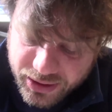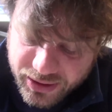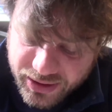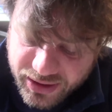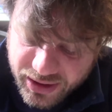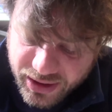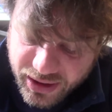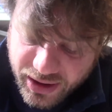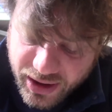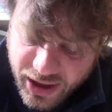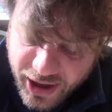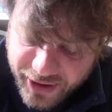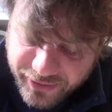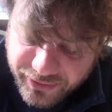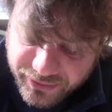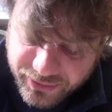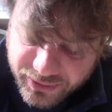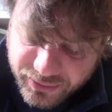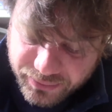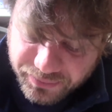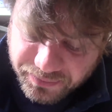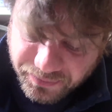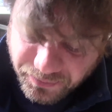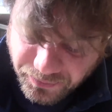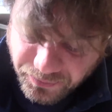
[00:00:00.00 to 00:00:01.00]
think I've
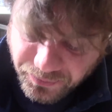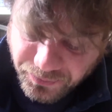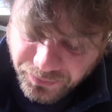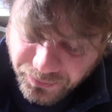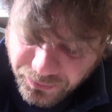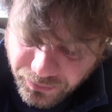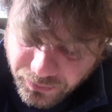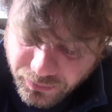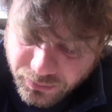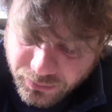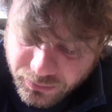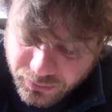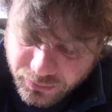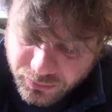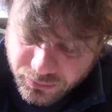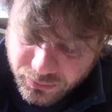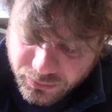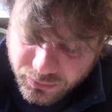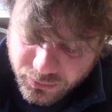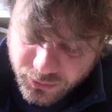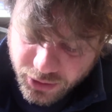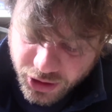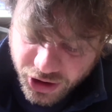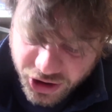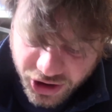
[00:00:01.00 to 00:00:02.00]

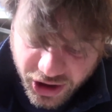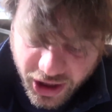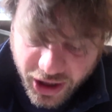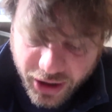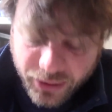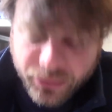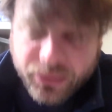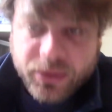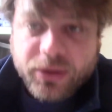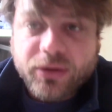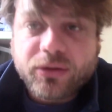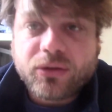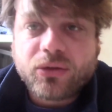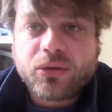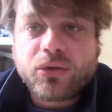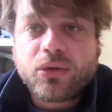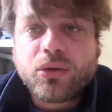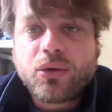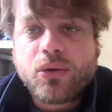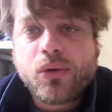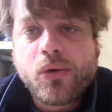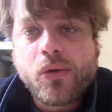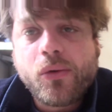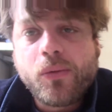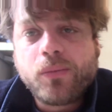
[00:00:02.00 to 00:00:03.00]
shared with
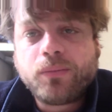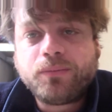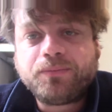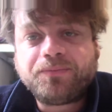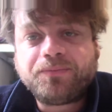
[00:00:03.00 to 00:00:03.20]
you